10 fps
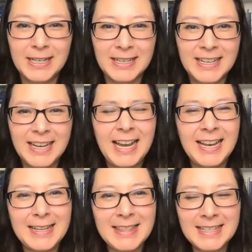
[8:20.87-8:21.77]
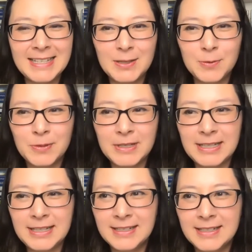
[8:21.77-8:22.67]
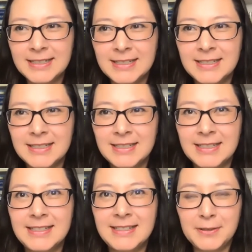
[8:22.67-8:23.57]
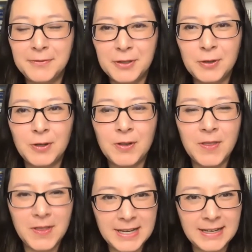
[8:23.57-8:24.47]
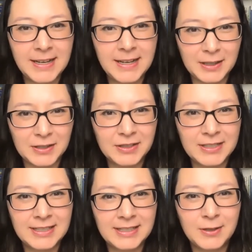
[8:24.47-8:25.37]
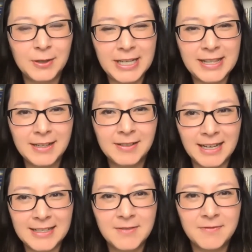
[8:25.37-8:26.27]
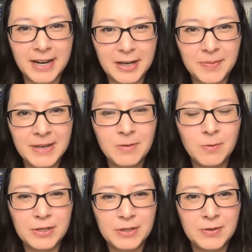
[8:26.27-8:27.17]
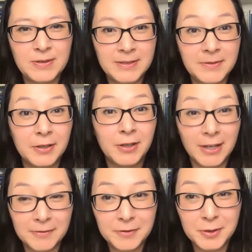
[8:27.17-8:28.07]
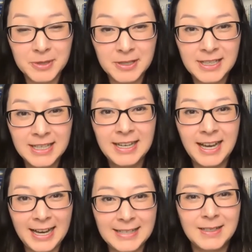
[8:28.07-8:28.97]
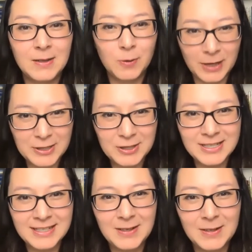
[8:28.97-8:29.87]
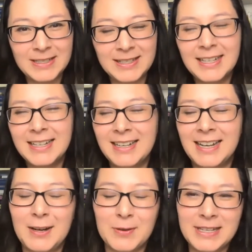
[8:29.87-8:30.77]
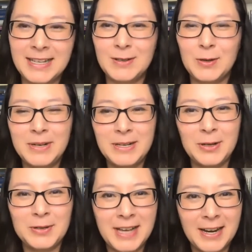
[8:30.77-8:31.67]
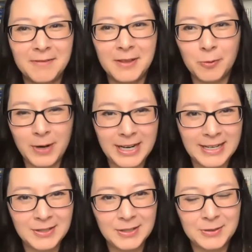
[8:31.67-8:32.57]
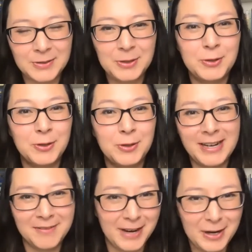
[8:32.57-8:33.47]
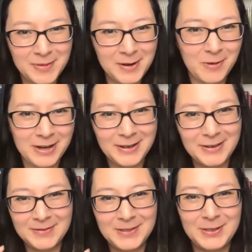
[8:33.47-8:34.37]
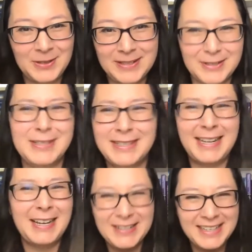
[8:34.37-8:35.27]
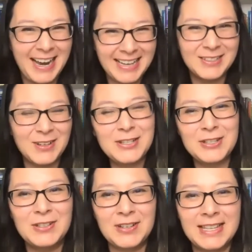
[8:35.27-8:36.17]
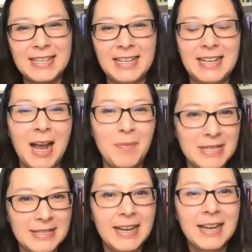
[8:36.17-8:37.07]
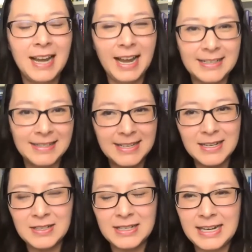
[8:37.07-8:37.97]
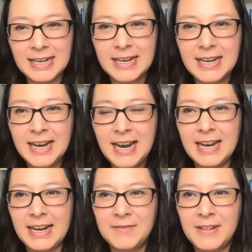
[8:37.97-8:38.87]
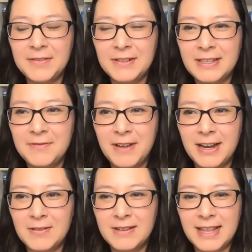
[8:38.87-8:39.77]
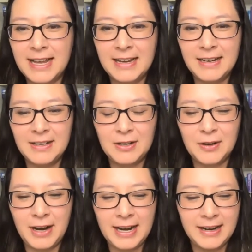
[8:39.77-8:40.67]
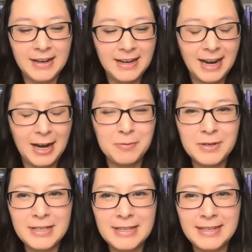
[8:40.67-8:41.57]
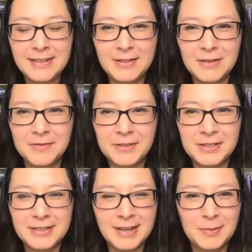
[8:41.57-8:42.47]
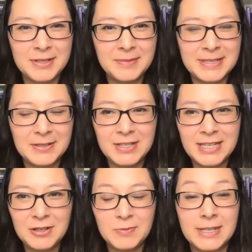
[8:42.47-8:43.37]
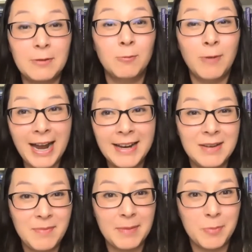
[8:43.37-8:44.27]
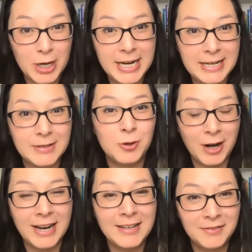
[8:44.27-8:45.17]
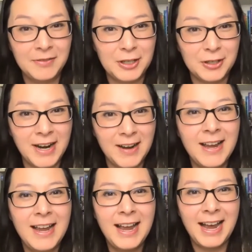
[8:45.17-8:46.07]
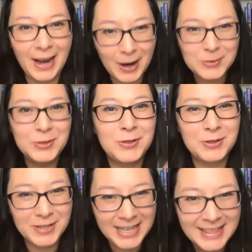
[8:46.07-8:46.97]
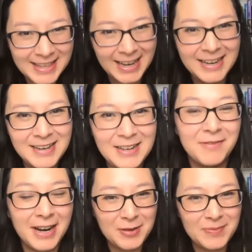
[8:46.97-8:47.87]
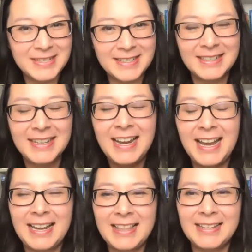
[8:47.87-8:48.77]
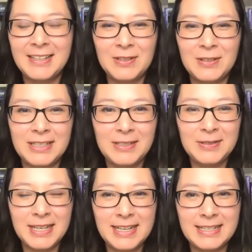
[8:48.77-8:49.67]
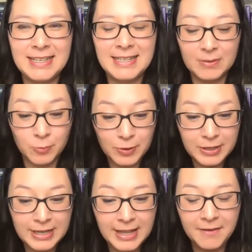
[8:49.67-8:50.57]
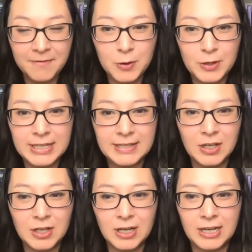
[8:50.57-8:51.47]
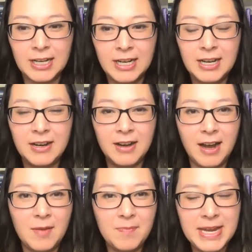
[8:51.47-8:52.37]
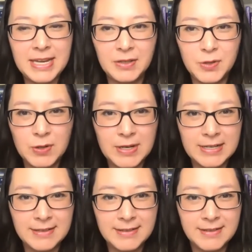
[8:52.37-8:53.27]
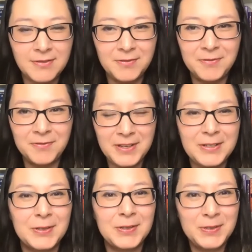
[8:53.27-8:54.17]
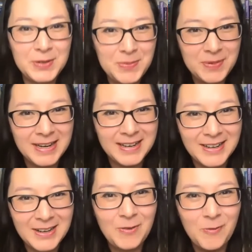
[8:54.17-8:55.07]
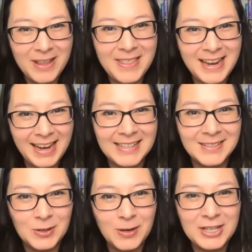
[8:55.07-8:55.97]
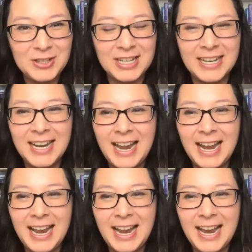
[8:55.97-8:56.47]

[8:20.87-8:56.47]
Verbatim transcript: right. And I think that's a really difficult thing actually to create that class environment where students feel comfortable asking questions. You know, it's I don't think nobody goes out of their way to to create an environment where students are scared to ask questions. I think it, it happens accidentally, and and I've definitely found that you know I I really, you know, the first couple semesters teaching was like racking my brain trying to figure out mm. how to create that environment. And and I think, you know, like you said, it's it's really that focus on not making students feel stupid, when they ask a question.